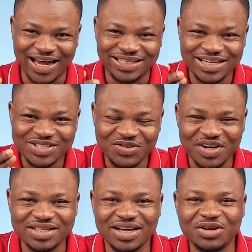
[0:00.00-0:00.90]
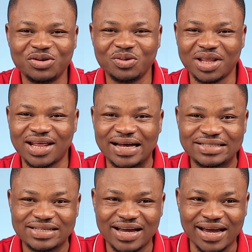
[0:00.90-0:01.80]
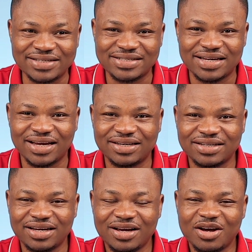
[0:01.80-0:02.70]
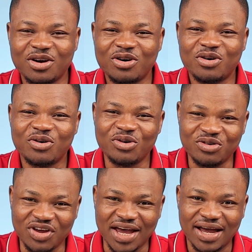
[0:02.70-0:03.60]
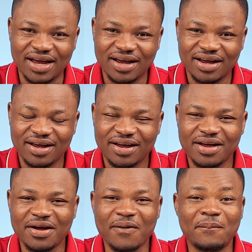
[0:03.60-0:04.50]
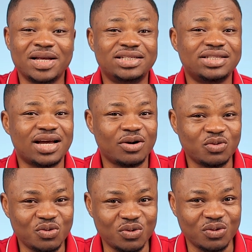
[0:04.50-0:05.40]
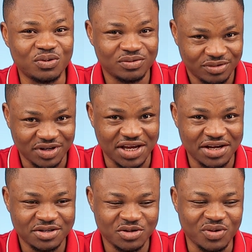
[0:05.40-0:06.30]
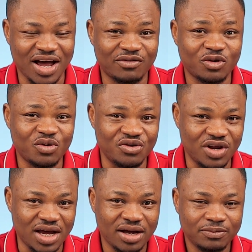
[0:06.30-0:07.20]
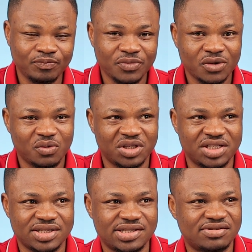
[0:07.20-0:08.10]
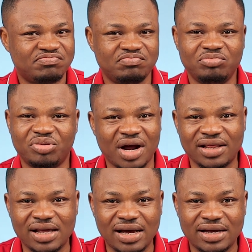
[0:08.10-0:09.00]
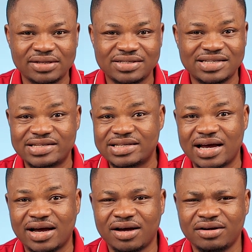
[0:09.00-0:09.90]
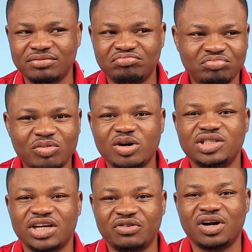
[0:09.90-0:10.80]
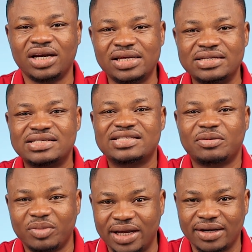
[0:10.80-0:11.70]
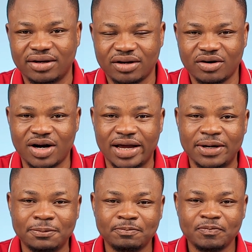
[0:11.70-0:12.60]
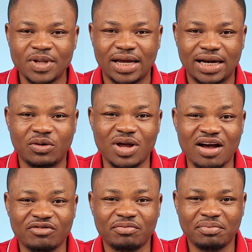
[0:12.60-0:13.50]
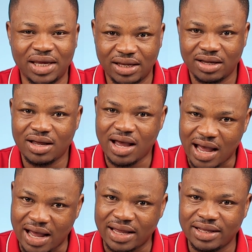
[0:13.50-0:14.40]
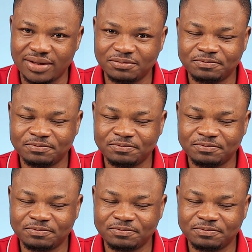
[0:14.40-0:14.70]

I just greeted you with that. I said, Onua, mekyea. Okay, so we have Onua, which is brother, sister, more generally sibling. All right, and then we have mekyea,